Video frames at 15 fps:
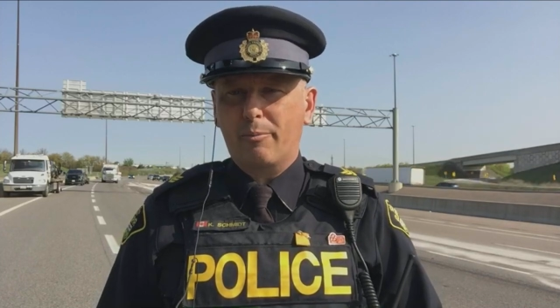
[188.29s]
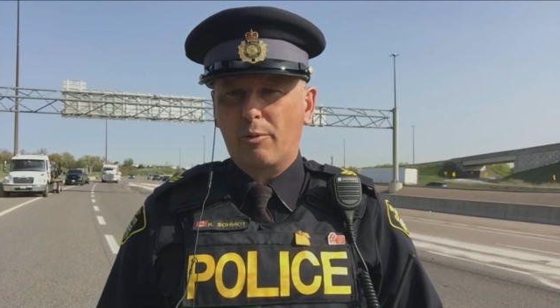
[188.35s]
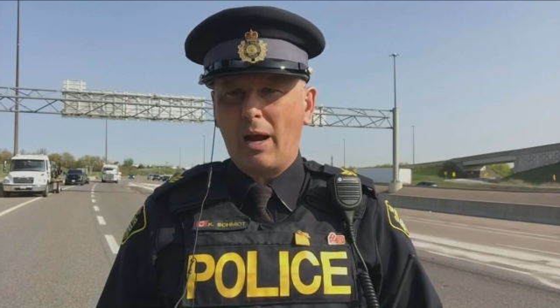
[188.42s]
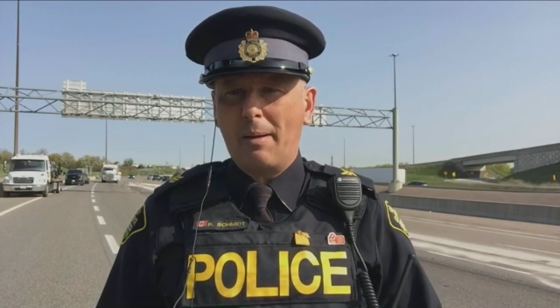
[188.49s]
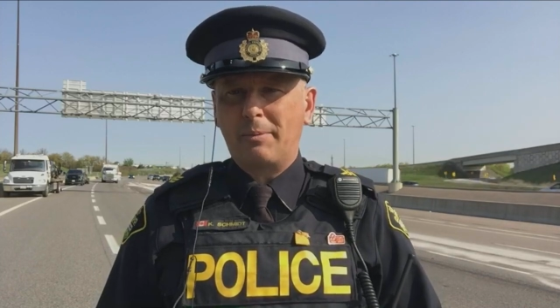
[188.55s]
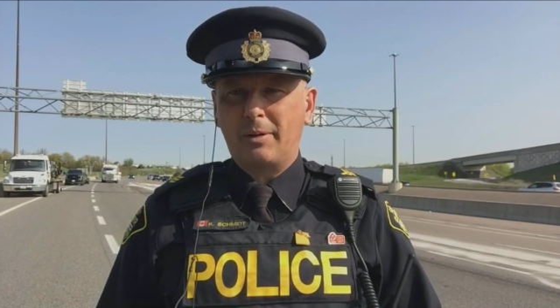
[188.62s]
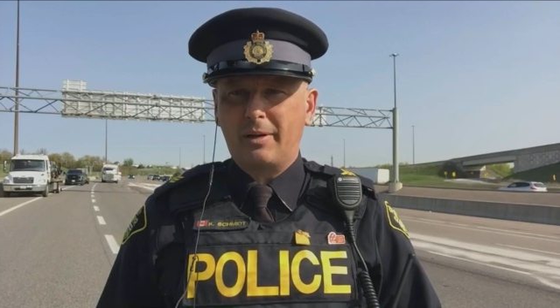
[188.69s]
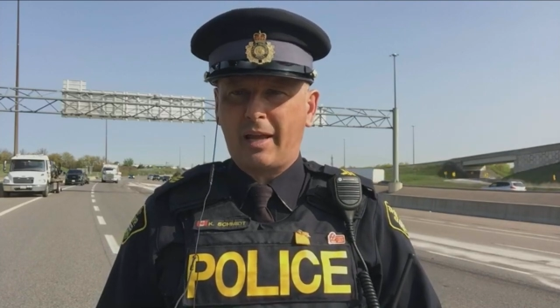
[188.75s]

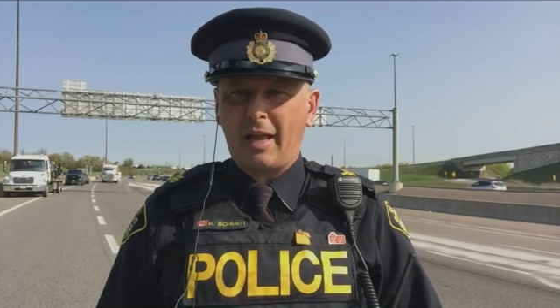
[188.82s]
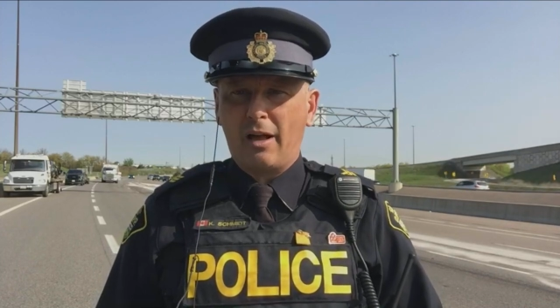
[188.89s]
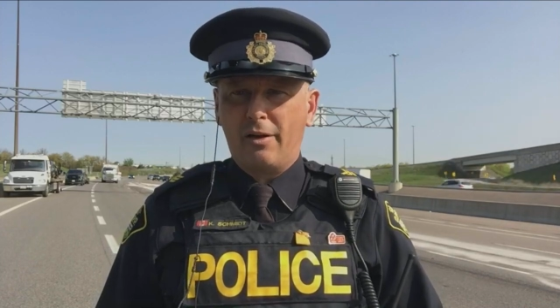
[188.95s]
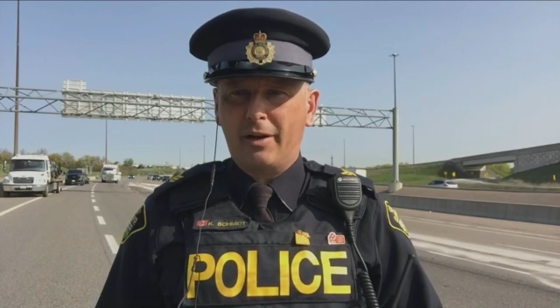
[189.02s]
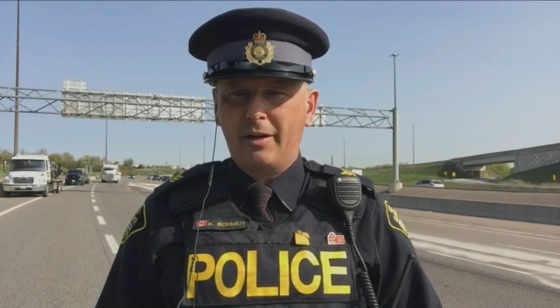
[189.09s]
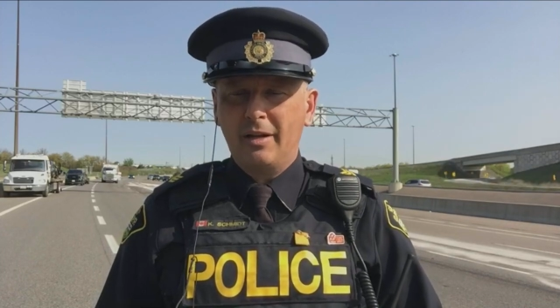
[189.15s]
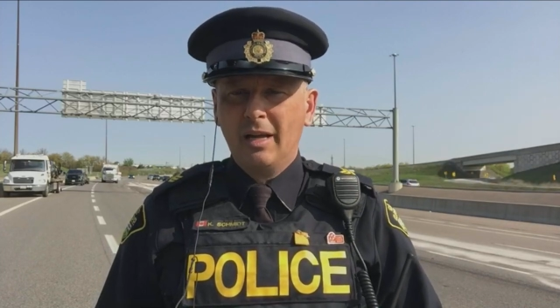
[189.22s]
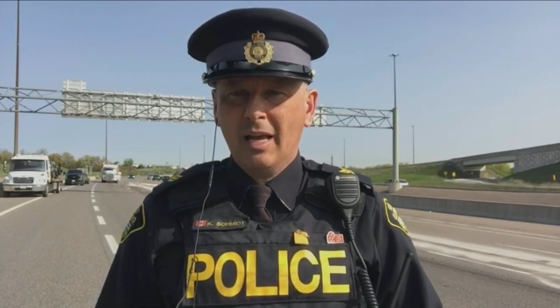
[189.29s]
Brampton,
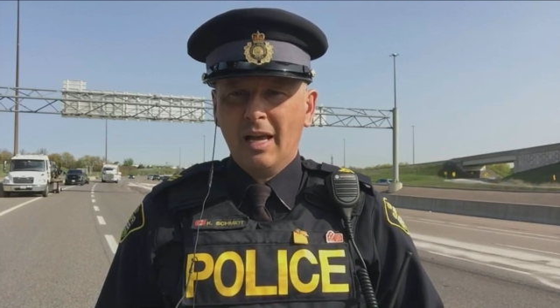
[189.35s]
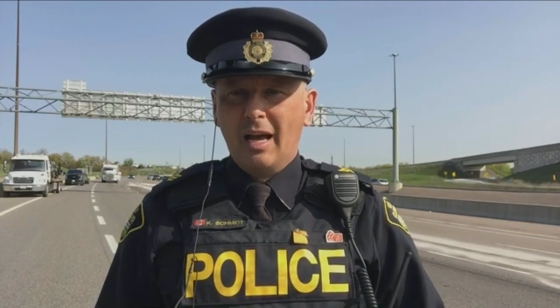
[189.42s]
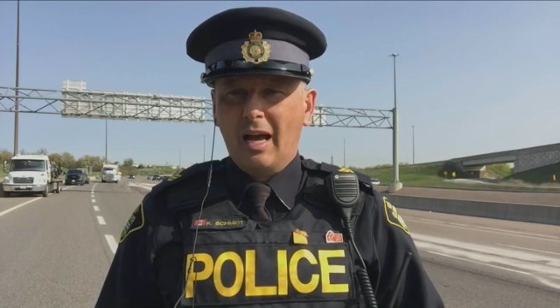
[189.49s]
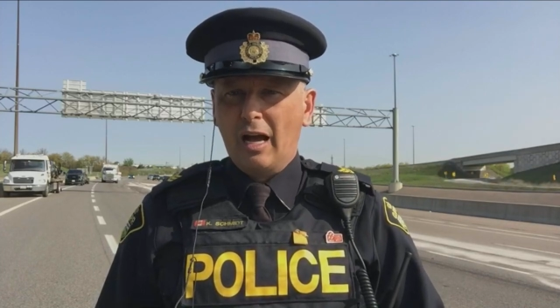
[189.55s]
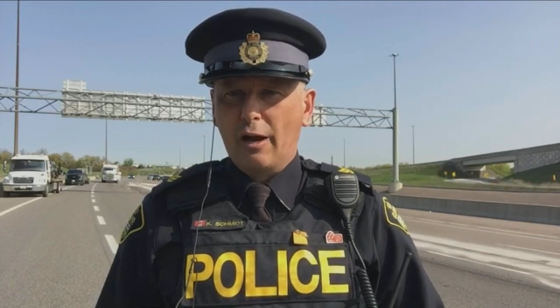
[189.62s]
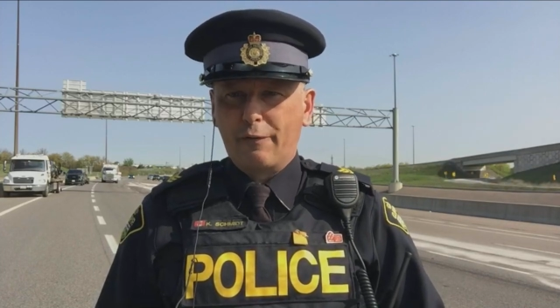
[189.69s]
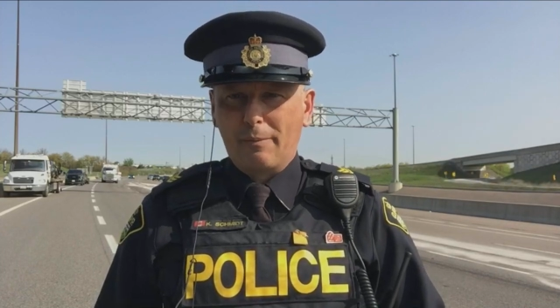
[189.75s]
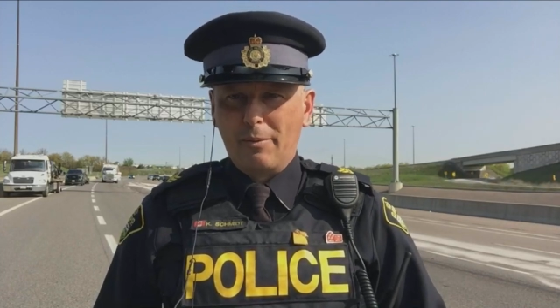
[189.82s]
Caledon
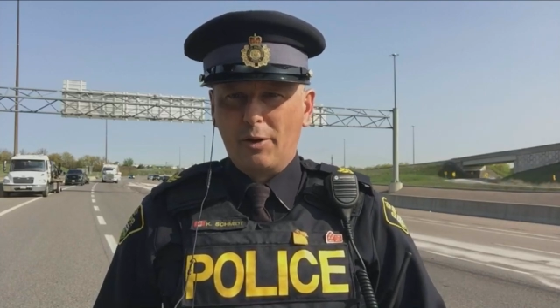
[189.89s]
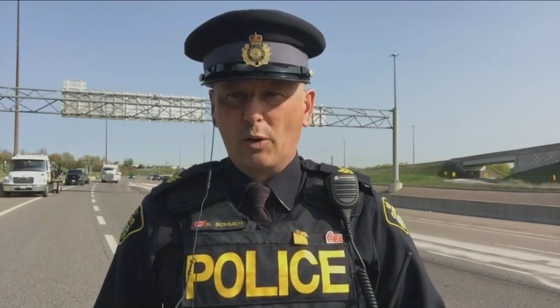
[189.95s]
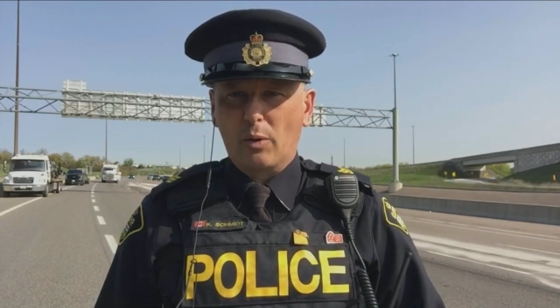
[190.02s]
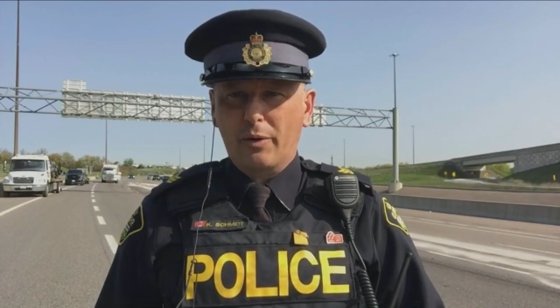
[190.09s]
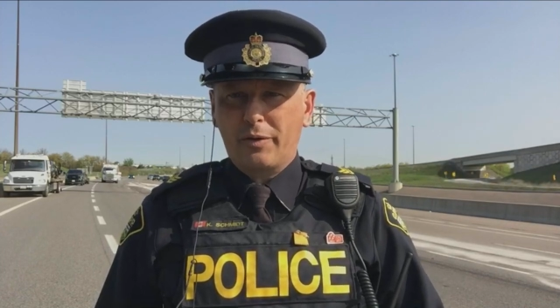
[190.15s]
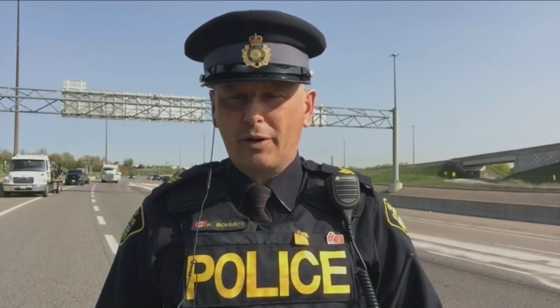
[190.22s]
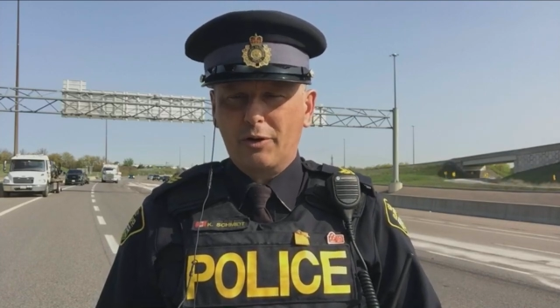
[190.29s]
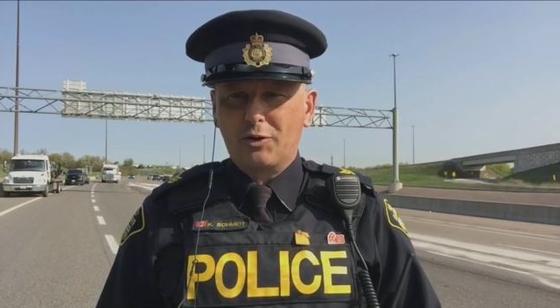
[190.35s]
uh, from the
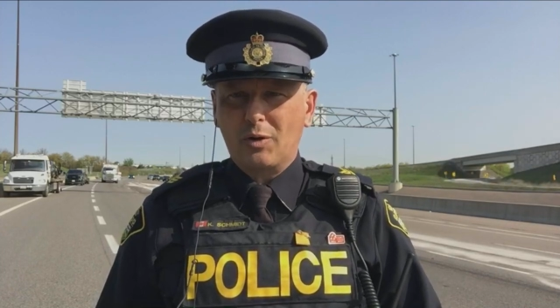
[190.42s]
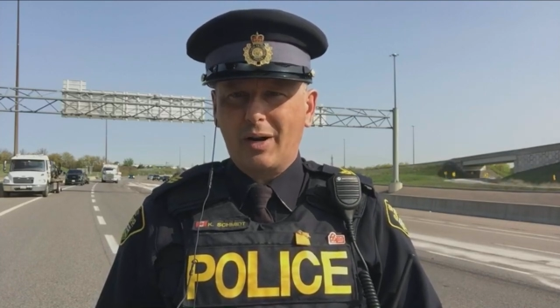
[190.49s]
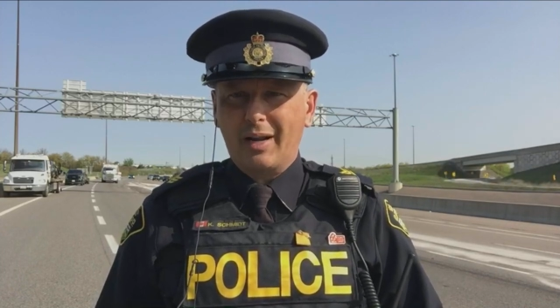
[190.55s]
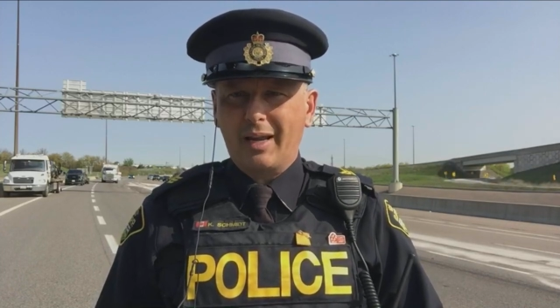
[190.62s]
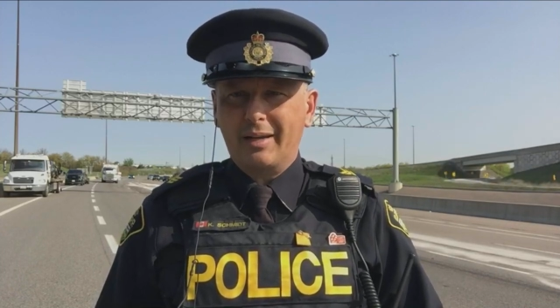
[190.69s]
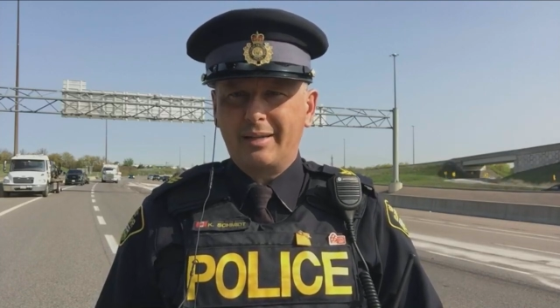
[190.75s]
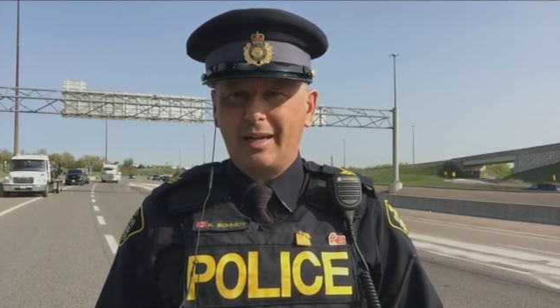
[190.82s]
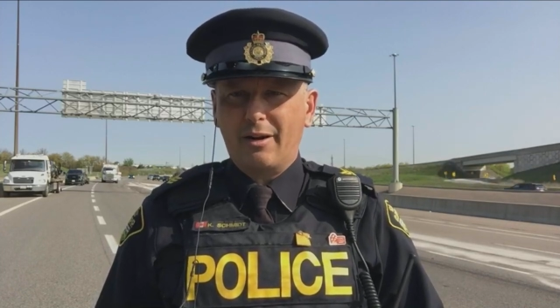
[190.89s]
north here trying to
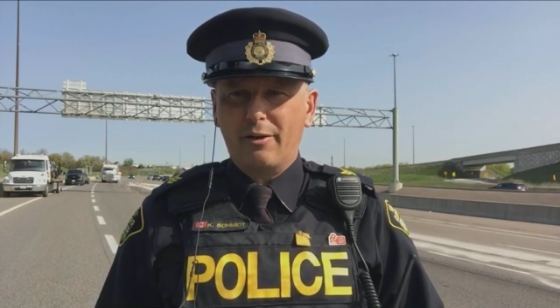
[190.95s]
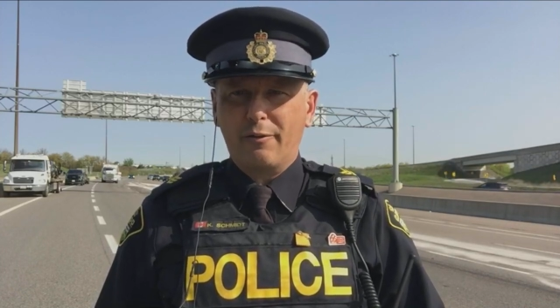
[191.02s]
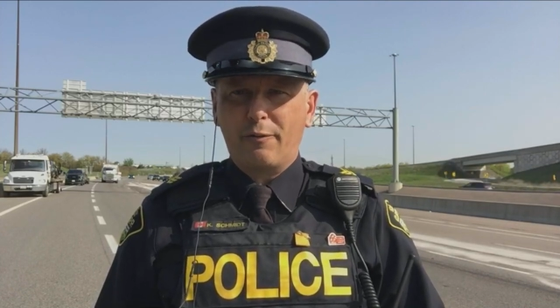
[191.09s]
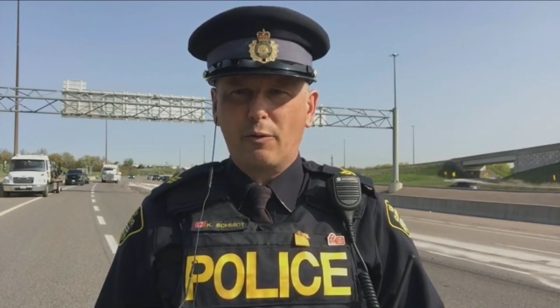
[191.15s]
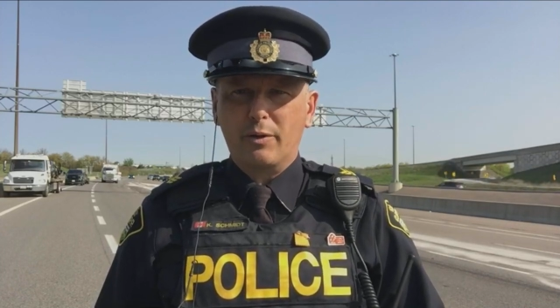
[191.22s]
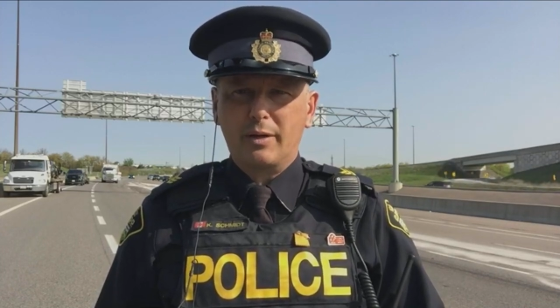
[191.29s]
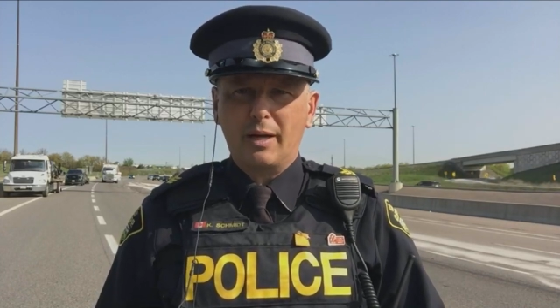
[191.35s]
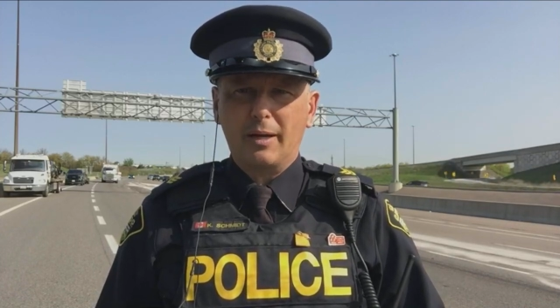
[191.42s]
get down on the
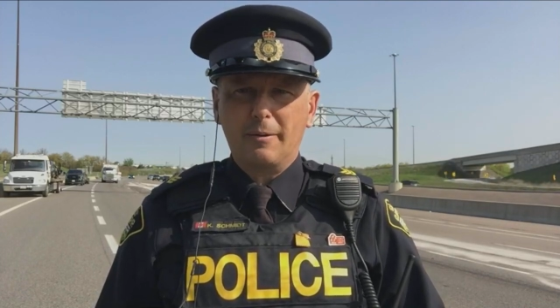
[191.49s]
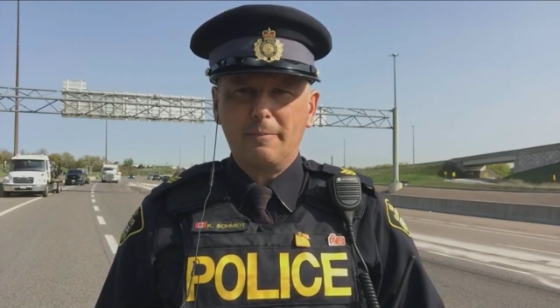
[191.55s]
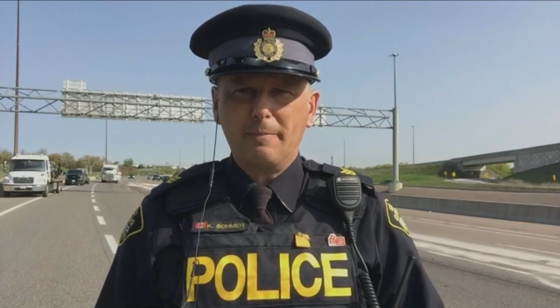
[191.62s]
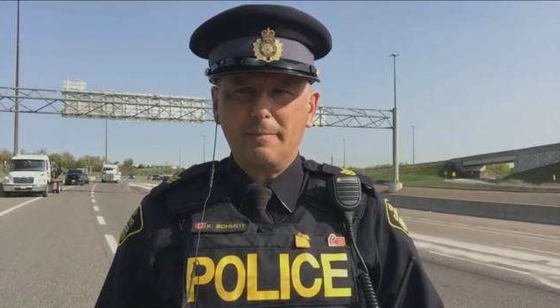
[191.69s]
four ten.